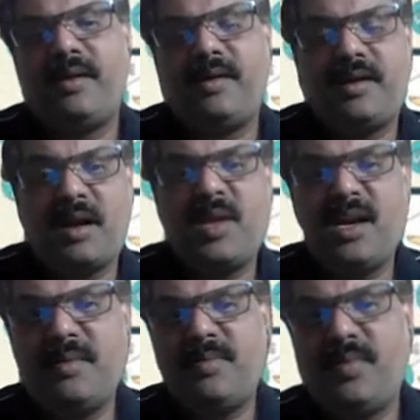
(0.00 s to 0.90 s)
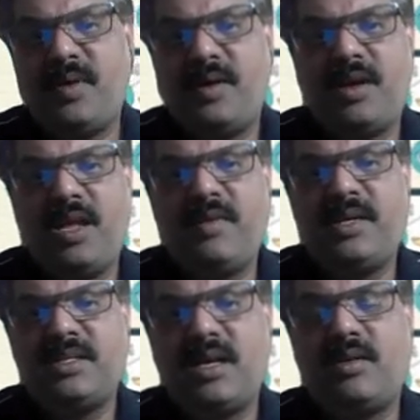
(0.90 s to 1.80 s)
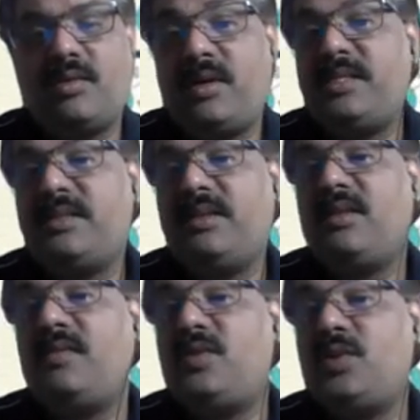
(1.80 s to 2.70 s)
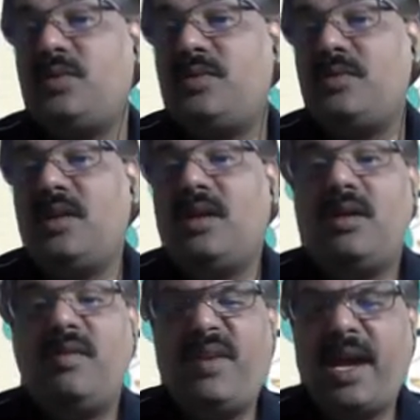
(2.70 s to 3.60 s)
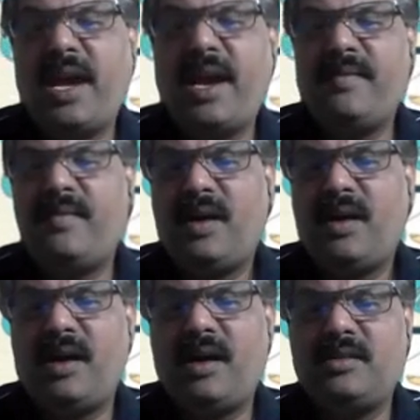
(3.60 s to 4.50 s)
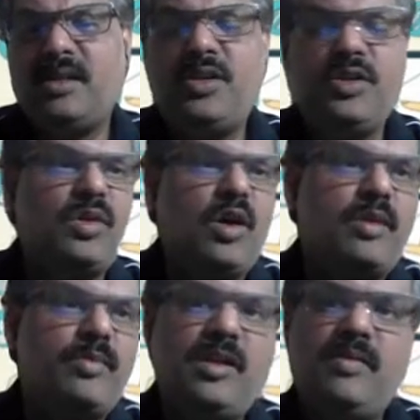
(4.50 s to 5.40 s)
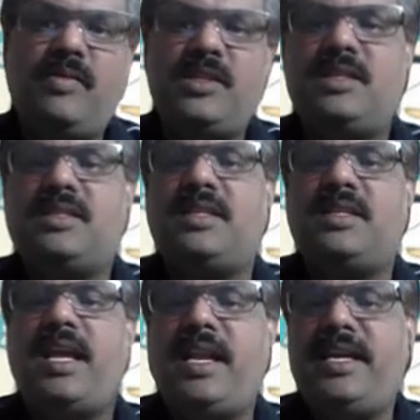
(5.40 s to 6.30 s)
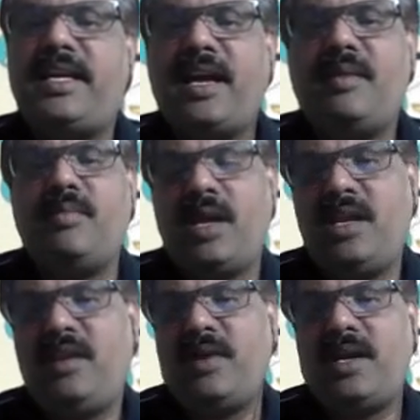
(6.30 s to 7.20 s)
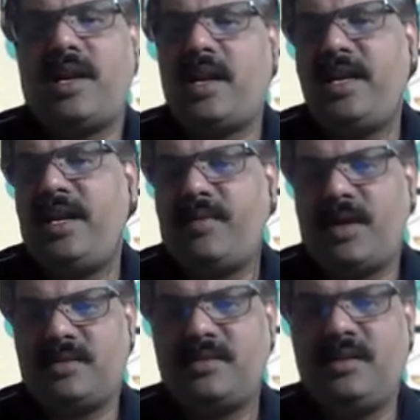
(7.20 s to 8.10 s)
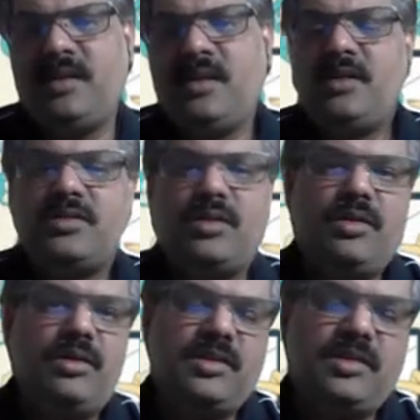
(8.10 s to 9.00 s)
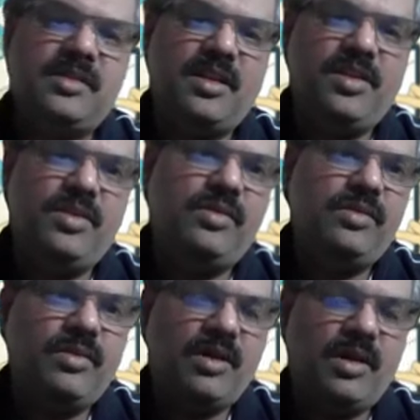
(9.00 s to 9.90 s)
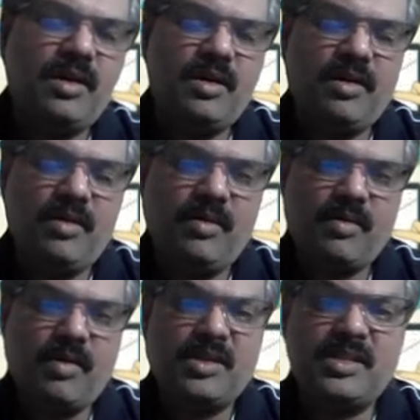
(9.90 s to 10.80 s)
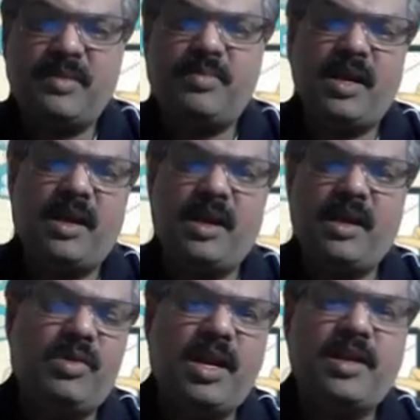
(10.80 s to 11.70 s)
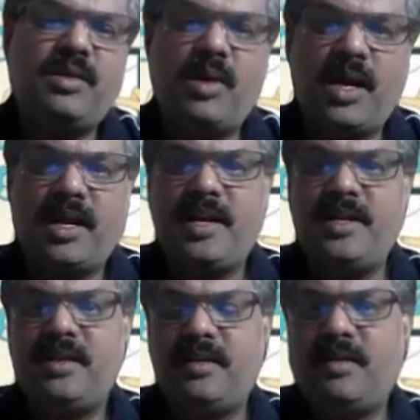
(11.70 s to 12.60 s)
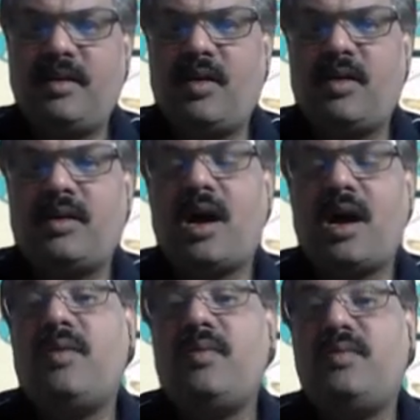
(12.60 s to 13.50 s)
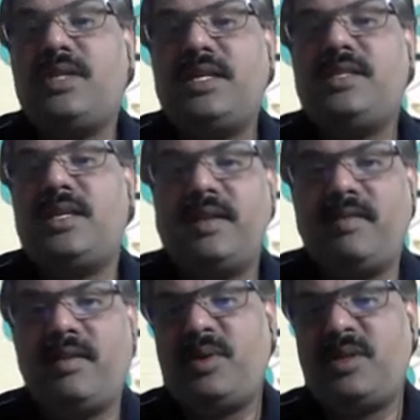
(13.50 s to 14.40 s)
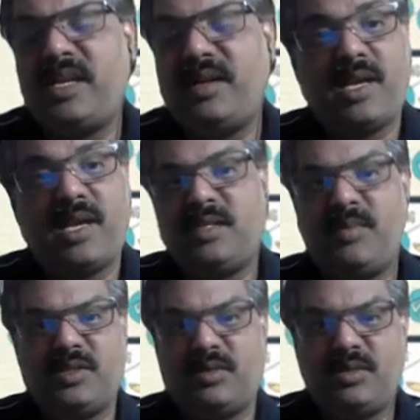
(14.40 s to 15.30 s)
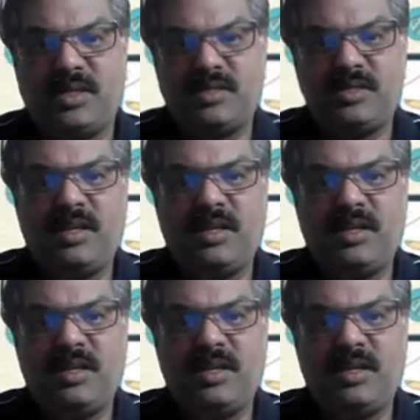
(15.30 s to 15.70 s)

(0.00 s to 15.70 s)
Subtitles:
coming up events are on 27th of June. We have the new normal, which is anytime, anywhere, any device. So this is a new concept I would like to highlight on how citizen developers can maximize on this.